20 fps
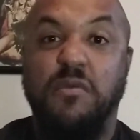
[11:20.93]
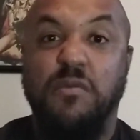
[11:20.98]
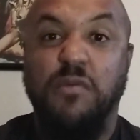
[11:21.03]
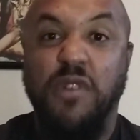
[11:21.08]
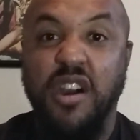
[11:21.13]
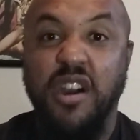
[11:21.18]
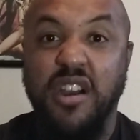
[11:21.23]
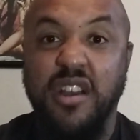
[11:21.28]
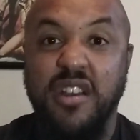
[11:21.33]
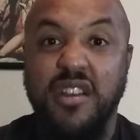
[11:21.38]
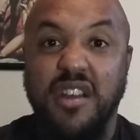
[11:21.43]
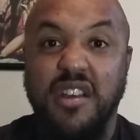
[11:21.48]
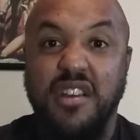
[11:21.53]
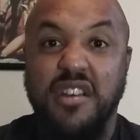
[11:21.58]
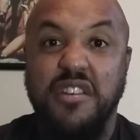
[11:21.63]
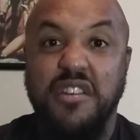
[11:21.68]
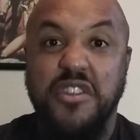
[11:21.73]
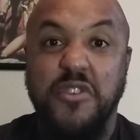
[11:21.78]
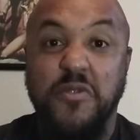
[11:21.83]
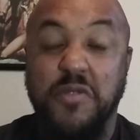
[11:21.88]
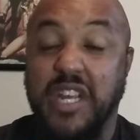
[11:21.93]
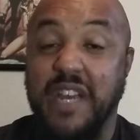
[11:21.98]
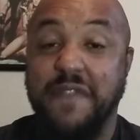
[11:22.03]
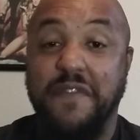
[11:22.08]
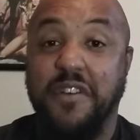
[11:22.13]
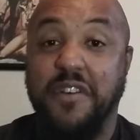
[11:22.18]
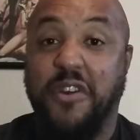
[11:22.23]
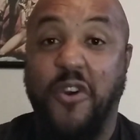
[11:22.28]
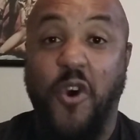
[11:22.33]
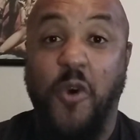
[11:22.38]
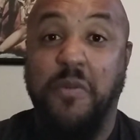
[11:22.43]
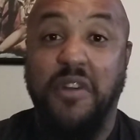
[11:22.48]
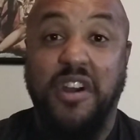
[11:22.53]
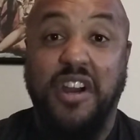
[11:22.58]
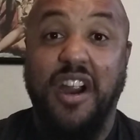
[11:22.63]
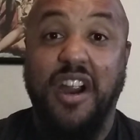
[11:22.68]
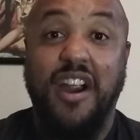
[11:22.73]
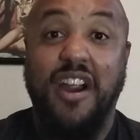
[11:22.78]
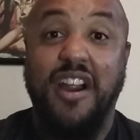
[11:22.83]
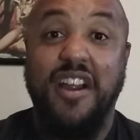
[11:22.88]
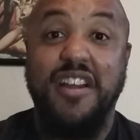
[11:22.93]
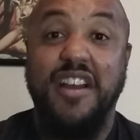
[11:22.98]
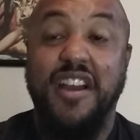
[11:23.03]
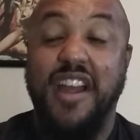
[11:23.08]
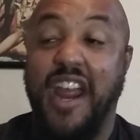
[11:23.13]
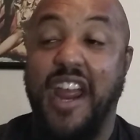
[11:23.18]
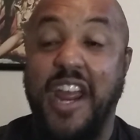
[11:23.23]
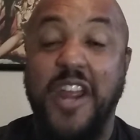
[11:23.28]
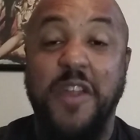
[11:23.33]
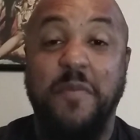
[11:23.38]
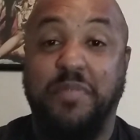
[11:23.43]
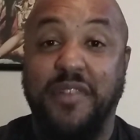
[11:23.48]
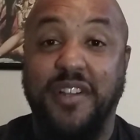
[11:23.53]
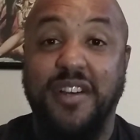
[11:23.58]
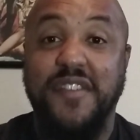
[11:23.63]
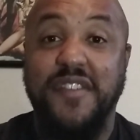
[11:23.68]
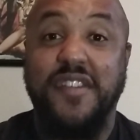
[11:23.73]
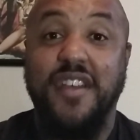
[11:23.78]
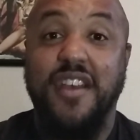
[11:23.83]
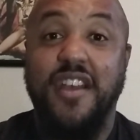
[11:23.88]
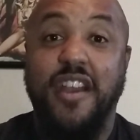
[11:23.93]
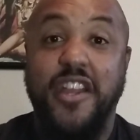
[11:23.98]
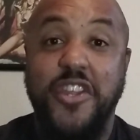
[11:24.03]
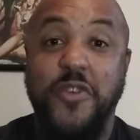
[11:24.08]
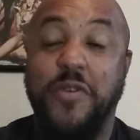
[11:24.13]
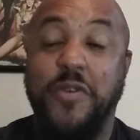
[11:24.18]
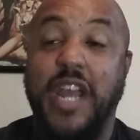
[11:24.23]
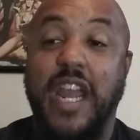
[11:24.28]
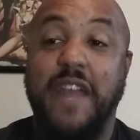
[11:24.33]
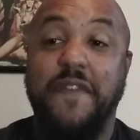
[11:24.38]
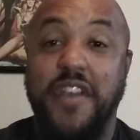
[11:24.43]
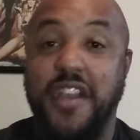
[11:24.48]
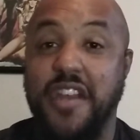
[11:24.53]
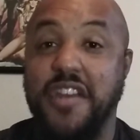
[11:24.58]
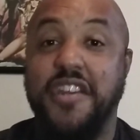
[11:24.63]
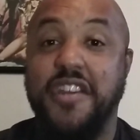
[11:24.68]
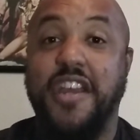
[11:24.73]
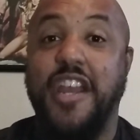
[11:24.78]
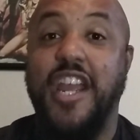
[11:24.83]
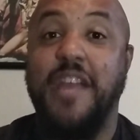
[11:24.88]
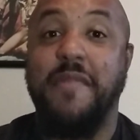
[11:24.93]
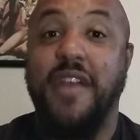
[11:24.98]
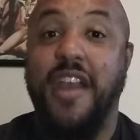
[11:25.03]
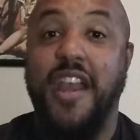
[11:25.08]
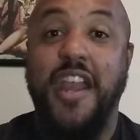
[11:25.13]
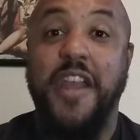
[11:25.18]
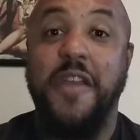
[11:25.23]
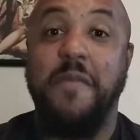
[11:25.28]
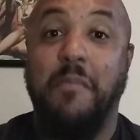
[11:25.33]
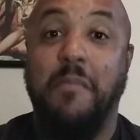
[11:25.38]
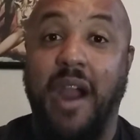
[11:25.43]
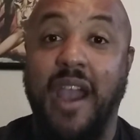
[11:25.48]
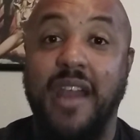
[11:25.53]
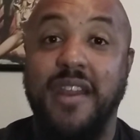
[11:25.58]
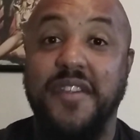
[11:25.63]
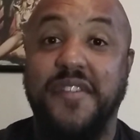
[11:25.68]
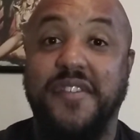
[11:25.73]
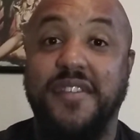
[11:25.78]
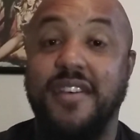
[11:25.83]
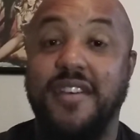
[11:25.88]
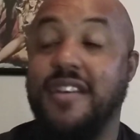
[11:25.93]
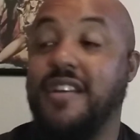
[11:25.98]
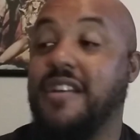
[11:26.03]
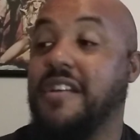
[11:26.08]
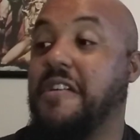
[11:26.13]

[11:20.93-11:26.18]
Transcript: What you giving Cobra Kai an A plus and you gave Endgame an A minus?